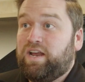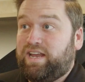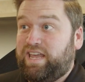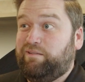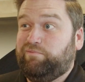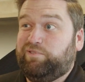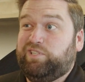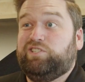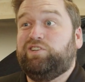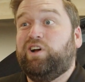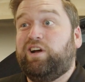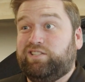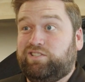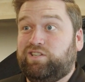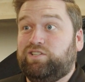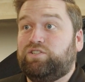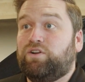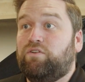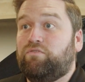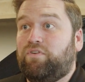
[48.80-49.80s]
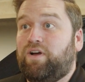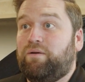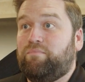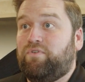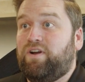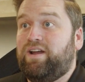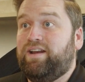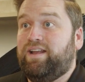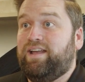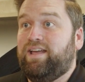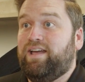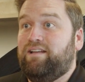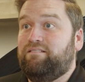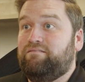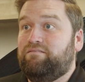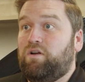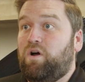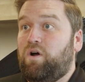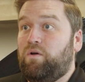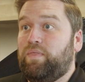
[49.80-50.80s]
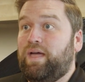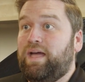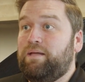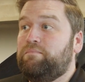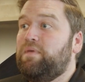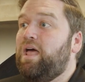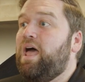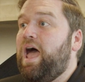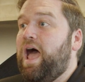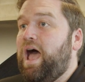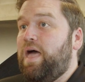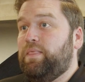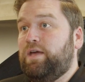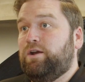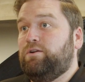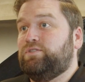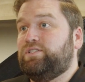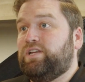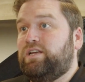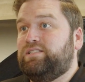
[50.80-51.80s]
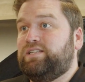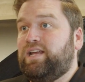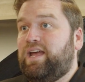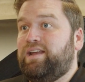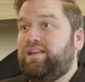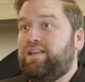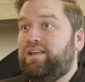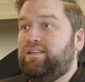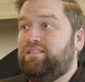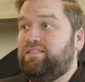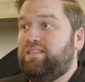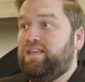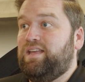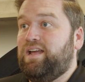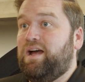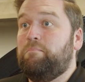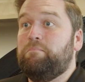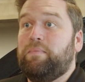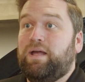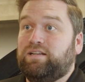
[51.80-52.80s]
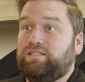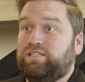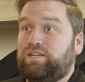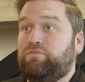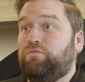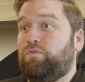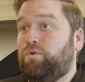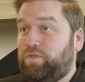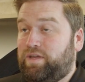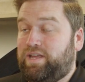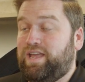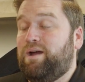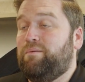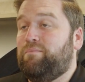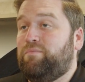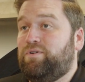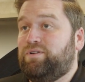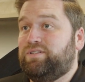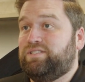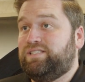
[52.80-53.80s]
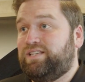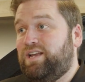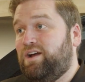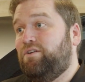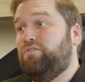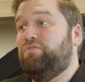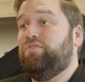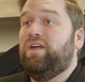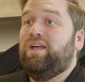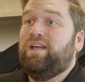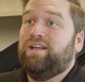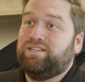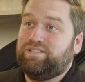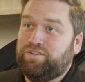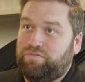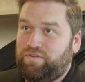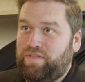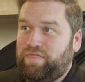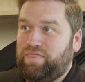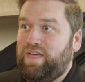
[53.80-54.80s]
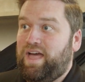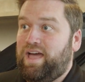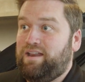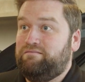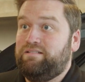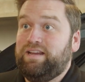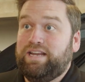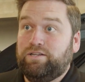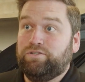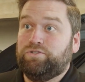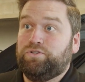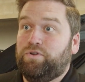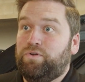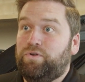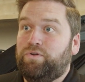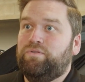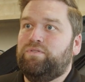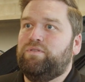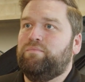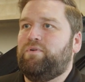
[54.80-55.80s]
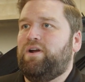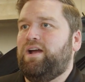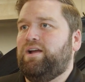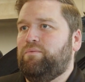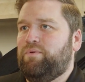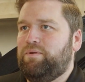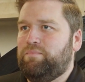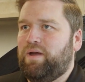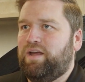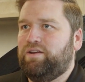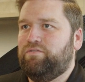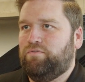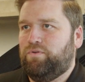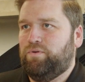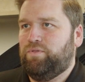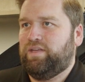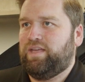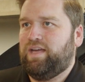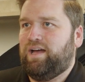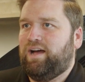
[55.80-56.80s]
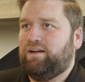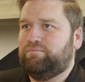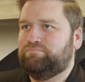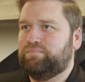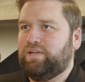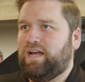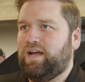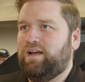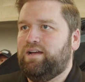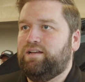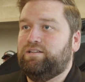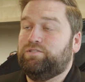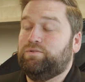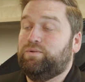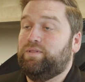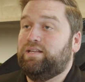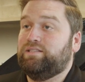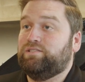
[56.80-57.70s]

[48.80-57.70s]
keeps it tight so it's not vibrating out on that. And then also taking the mounting for the camera itself to fit that into the bracket we made for the car and do it that